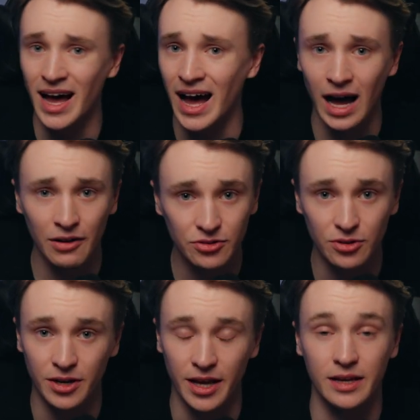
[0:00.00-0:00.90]
After
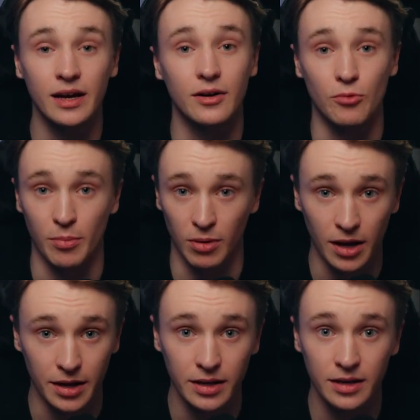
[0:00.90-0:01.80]
they
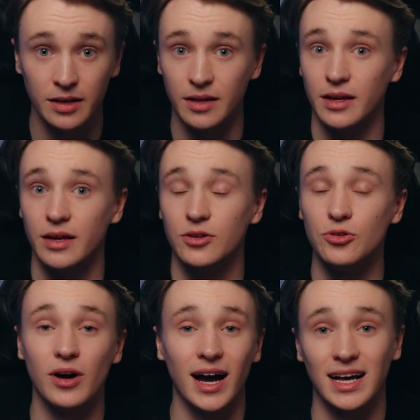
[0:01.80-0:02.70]
reply,
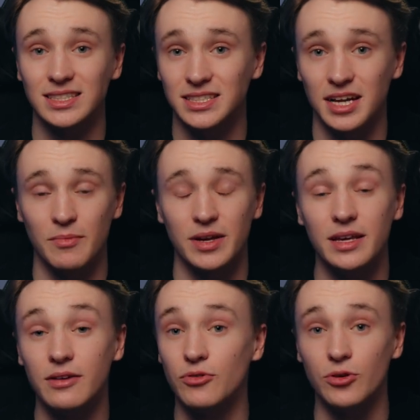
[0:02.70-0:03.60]
you ask them
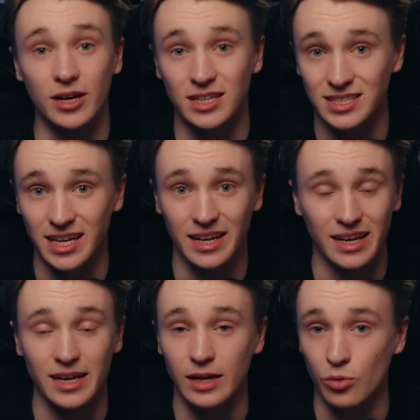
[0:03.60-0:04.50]
if you can send
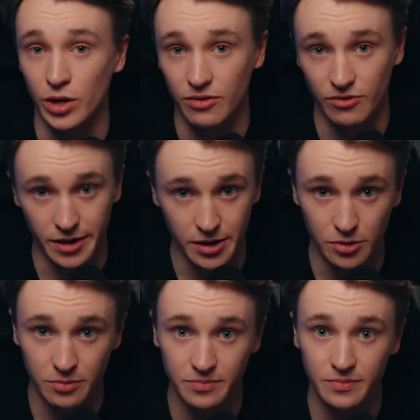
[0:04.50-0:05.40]
a quick
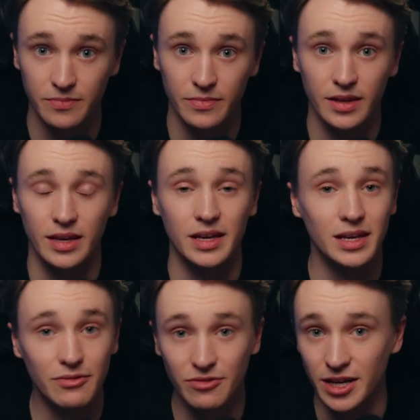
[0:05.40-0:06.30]
video.
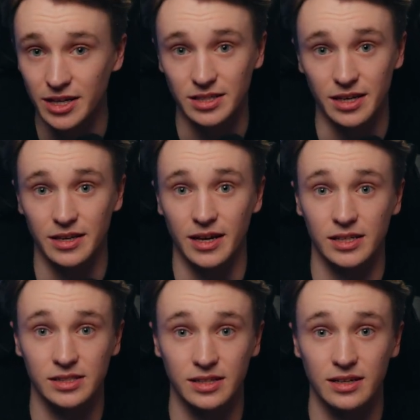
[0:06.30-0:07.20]
If they say
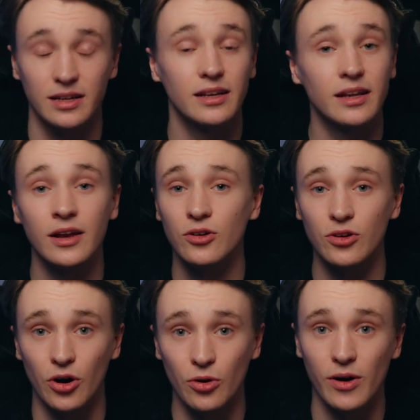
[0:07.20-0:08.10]
yes, then you
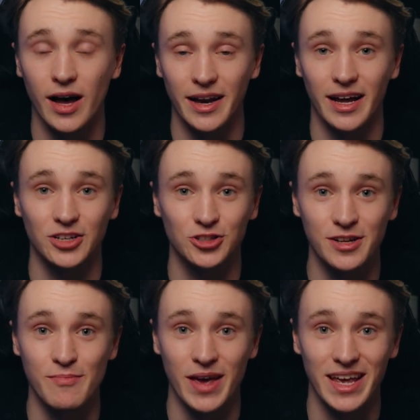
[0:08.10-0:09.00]
go and actually
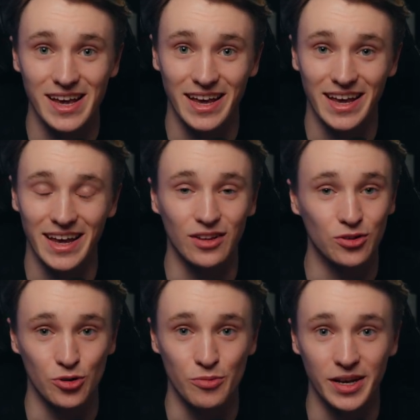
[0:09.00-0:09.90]
make a
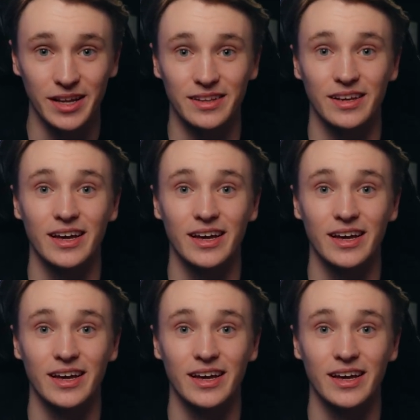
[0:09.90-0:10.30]
2-minute